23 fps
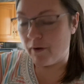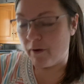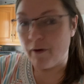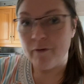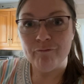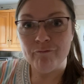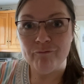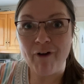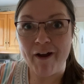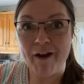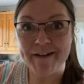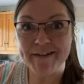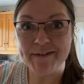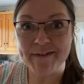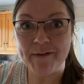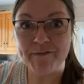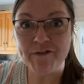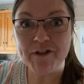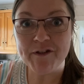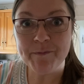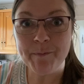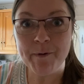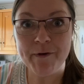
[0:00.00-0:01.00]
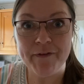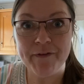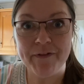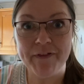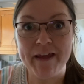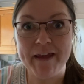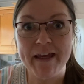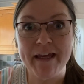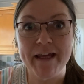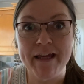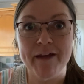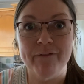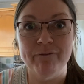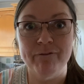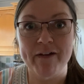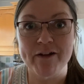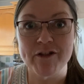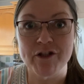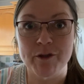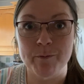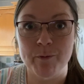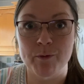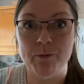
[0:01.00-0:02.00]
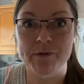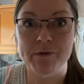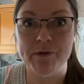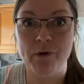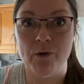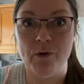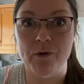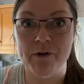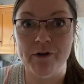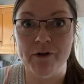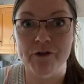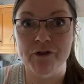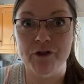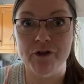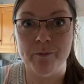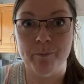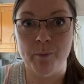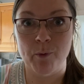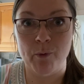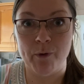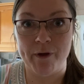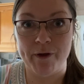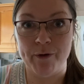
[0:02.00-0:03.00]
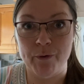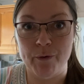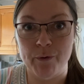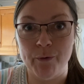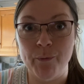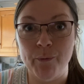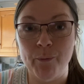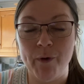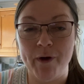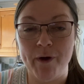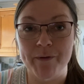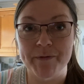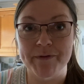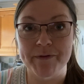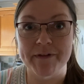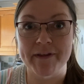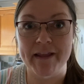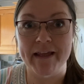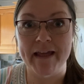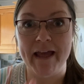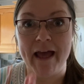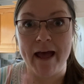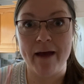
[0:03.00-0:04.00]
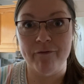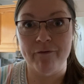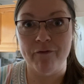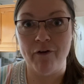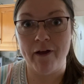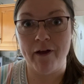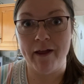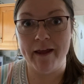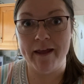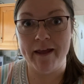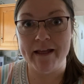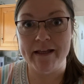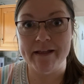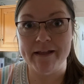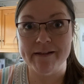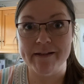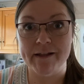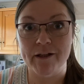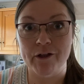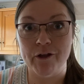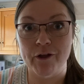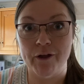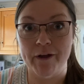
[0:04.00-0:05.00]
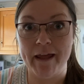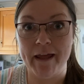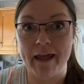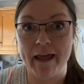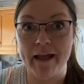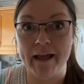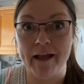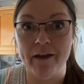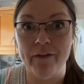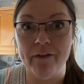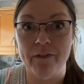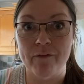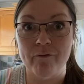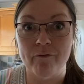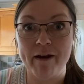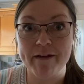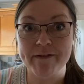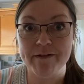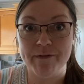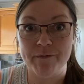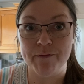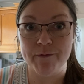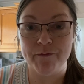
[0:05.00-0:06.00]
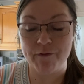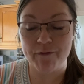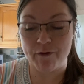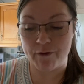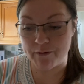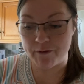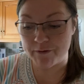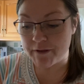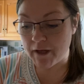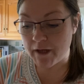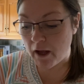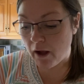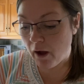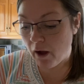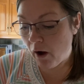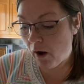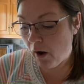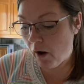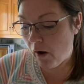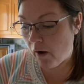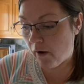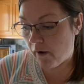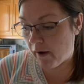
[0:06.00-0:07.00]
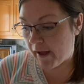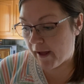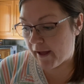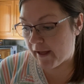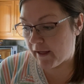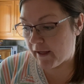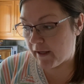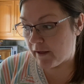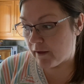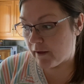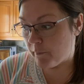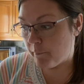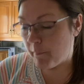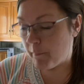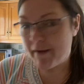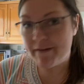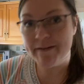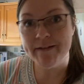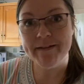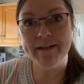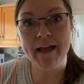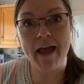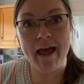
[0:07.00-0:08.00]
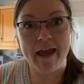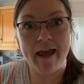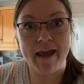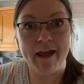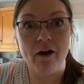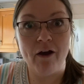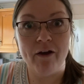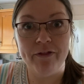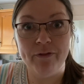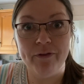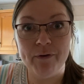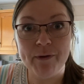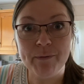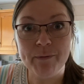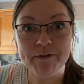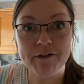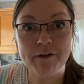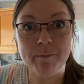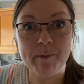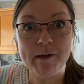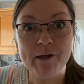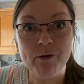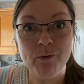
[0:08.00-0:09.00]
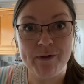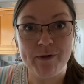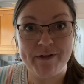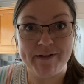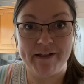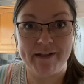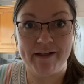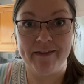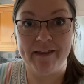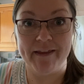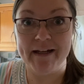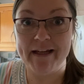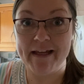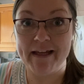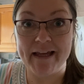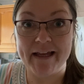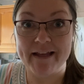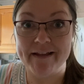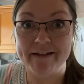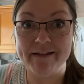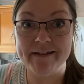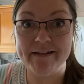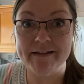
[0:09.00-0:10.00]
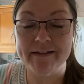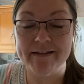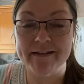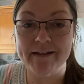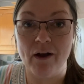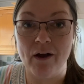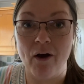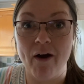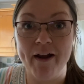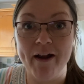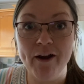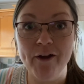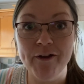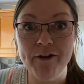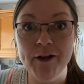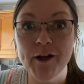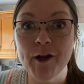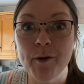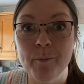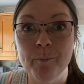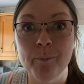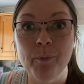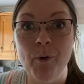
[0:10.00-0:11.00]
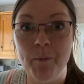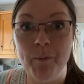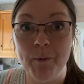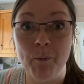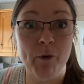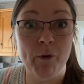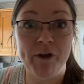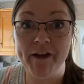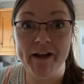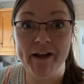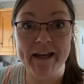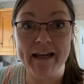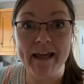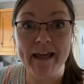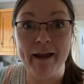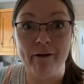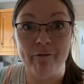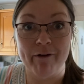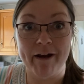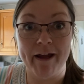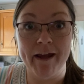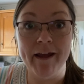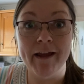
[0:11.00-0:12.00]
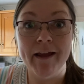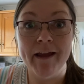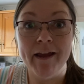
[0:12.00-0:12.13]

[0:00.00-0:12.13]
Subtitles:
Right, so I've just put the vegetables on to boil whilst the air fryer is cooking the rest of the food. I must say, I thought it was going to be noisier than it is. I know you can hear it,